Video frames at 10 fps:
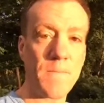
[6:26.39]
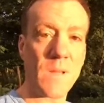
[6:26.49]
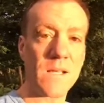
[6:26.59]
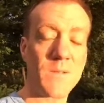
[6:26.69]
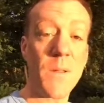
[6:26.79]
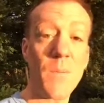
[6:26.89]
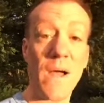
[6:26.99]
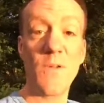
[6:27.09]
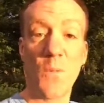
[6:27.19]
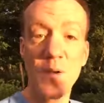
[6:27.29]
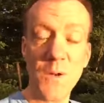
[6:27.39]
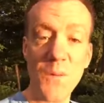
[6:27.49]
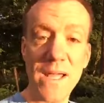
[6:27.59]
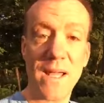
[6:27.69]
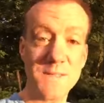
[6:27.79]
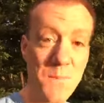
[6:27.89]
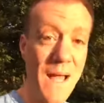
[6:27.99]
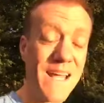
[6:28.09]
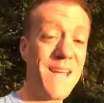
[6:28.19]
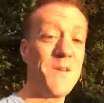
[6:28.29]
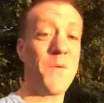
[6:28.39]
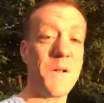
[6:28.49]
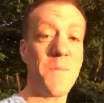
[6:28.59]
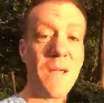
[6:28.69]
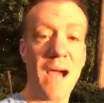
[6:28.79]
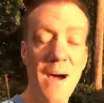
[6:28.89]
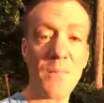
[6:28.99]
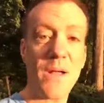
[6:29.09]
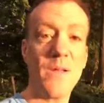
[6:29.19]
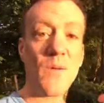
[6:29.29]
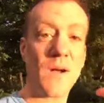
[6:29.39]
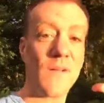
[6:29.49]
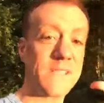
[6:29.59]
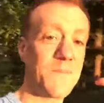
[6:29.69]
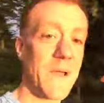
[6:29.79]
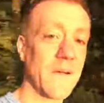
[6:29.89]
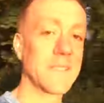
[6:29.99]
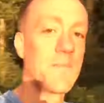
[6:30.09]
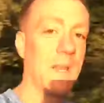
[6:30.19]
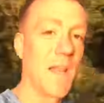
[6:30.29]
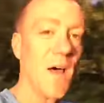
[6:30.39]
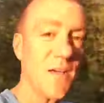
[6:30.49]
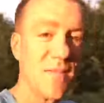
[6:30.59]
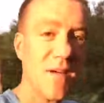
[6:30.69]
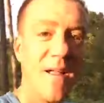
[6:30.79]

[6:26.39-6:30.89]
So anyway, if you want your weekends back and you want to be up and you want to experience a bit of life